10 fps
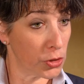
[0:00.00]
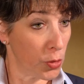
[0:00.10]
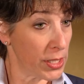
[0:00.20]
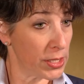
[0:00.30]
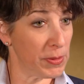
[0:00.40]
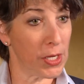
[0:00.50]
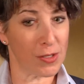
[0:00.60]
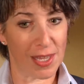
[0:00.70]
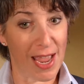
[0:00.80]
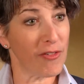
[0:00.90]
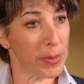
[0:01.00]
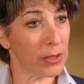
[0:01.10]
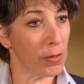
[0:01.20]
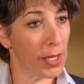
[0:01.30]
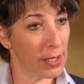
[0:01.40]
choice because they have to be
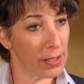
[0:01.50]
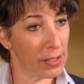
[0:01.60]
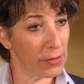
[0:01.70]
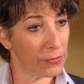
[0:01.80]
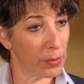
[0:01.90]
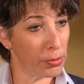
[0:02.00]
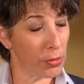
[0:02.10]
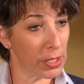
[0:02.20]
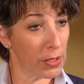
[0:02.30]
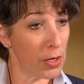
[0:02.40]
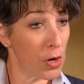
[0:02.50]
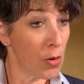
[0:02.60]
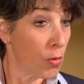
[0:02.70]
located in a flood-prone area?